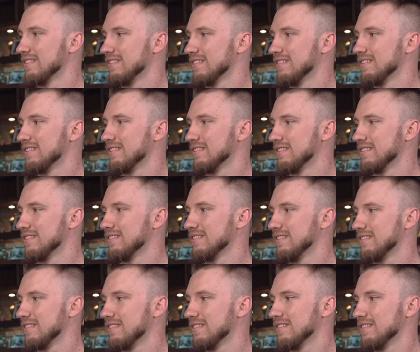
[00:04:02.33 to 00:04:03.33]

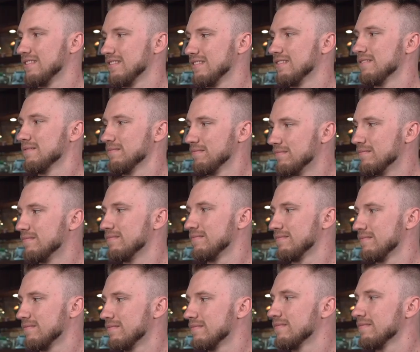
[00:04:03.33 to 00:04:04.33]

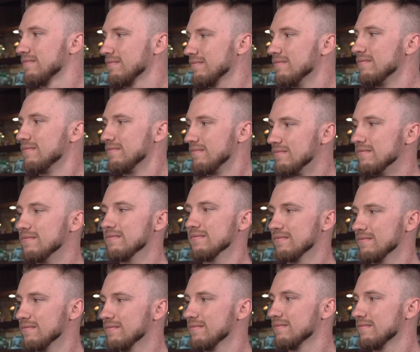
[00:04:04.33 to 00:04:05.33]

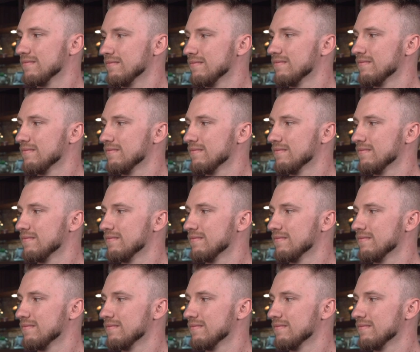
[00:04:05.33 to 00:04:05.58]
The person shown says nothing.